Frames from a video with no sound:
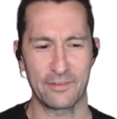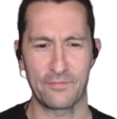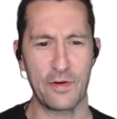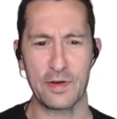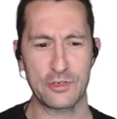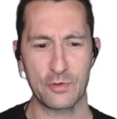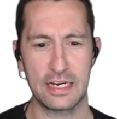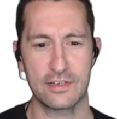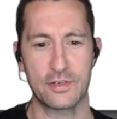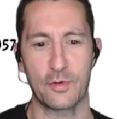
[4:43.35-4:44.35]
Very
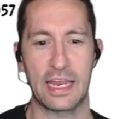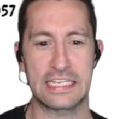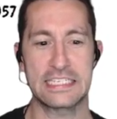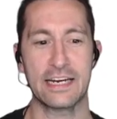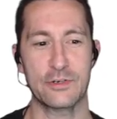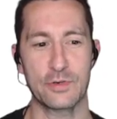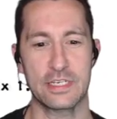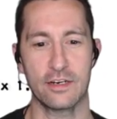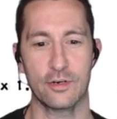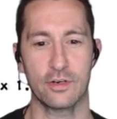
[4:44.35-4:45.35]
strange. So we got
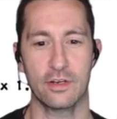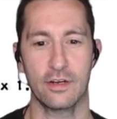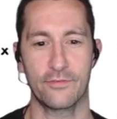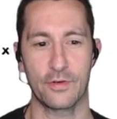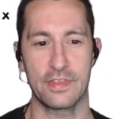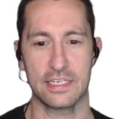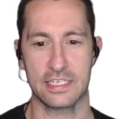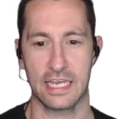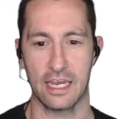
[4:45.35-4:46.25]
sectors here for this